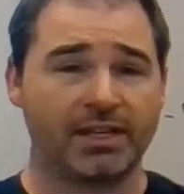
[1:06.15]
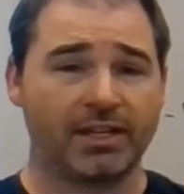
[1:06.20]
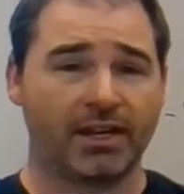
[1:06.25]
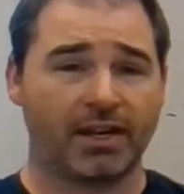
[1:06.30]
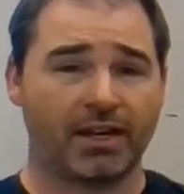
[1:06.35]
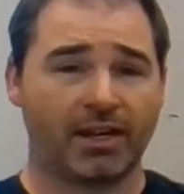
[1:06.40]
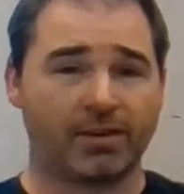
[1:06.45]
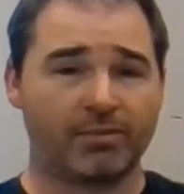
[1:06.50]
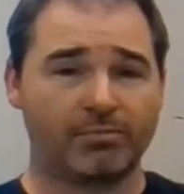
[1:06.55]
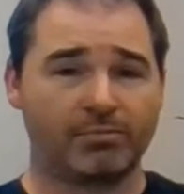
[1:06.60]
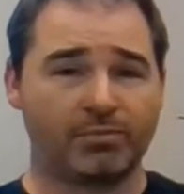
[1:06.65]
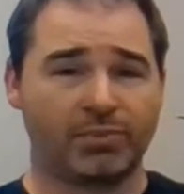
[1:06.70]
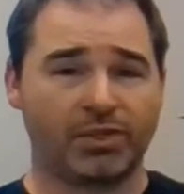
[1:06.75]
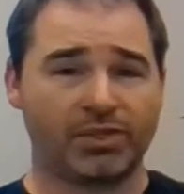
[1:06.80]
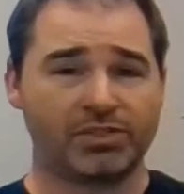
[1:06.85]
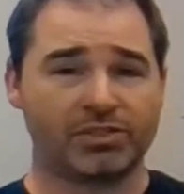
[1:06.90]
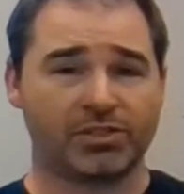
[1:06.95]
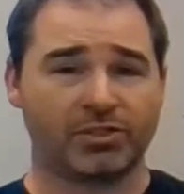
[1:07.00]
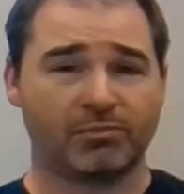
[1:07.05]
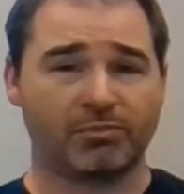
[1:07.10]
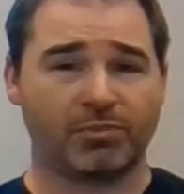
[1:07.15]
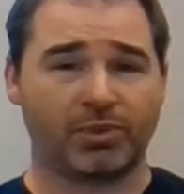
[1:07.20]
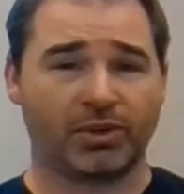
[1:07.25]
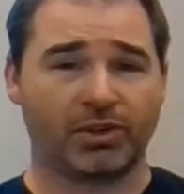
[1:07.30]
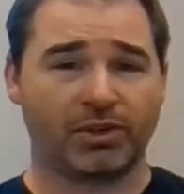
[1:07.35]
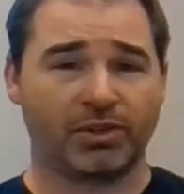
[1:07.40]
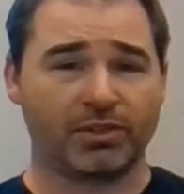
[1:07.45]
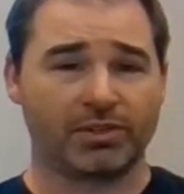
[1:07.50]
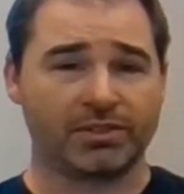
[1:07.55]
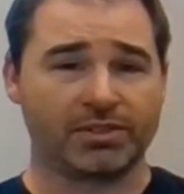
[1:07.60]
Books are
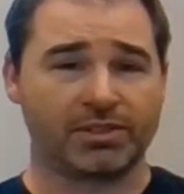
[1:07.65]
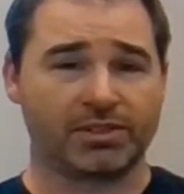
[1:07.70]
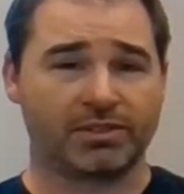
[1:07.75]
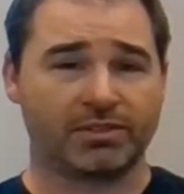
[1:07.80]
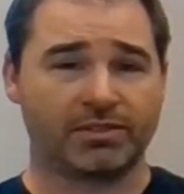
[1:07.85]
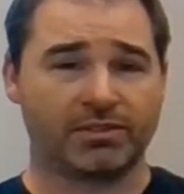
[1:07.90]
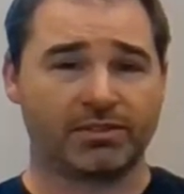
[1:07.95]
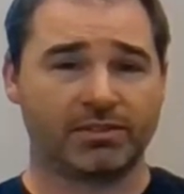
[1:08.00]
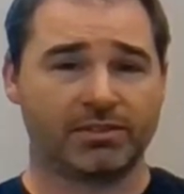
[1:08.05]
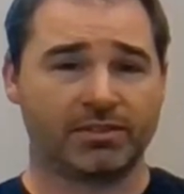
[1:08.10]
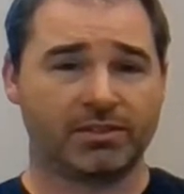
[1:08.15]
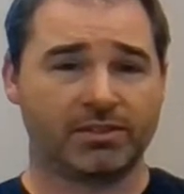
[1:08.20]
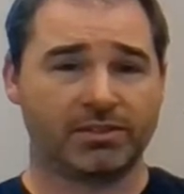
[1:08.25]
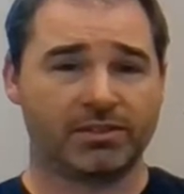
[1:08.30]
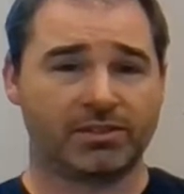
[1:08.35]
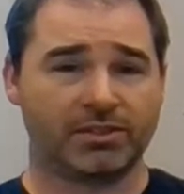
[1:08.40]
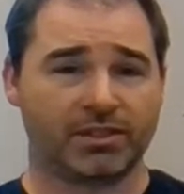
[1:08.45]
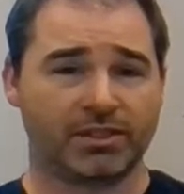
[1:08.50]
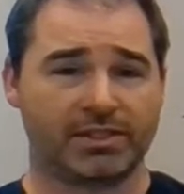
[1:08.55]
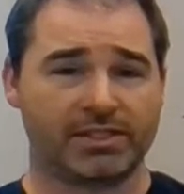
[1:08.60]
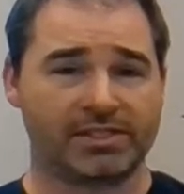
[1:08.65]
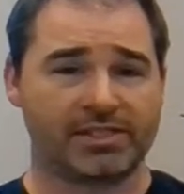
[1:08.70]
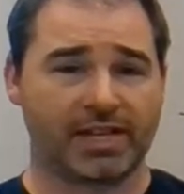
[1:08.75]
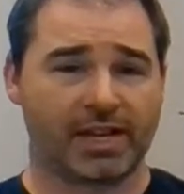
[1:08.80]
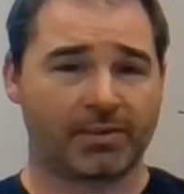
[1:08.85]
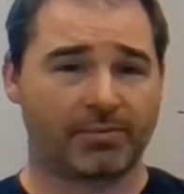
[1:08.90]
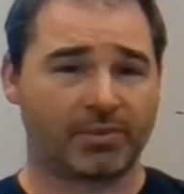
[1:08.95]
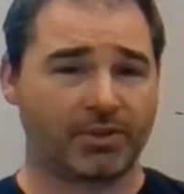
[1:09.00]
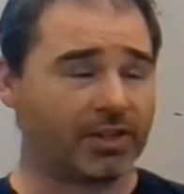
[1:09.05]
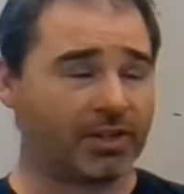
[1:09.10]
burned during this
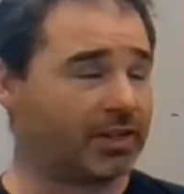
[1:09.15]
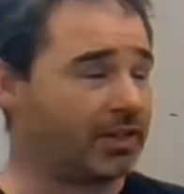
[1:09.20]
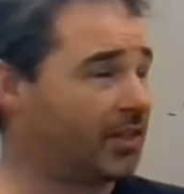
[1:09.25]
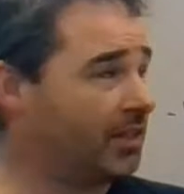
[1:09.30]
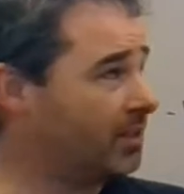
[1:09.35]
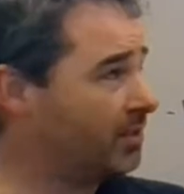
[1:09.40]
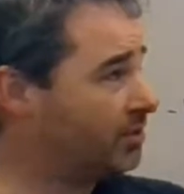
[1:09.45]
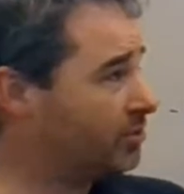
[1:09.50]
time period.